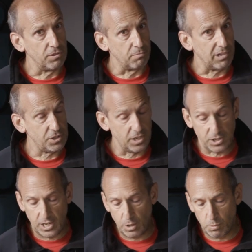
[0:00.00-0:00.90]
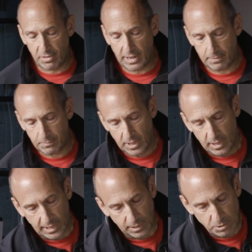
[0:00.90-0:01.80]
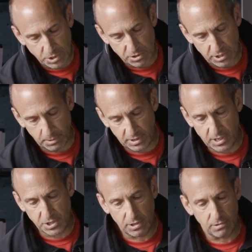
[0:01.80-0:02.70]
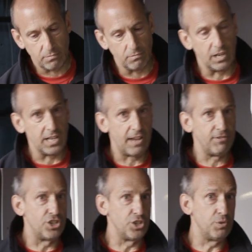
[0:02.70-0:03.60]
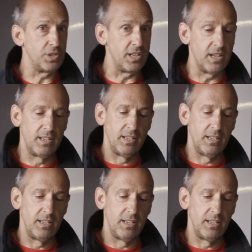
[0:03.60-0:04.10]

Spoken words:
the Prussics to help with that, and also some of these really heavy duty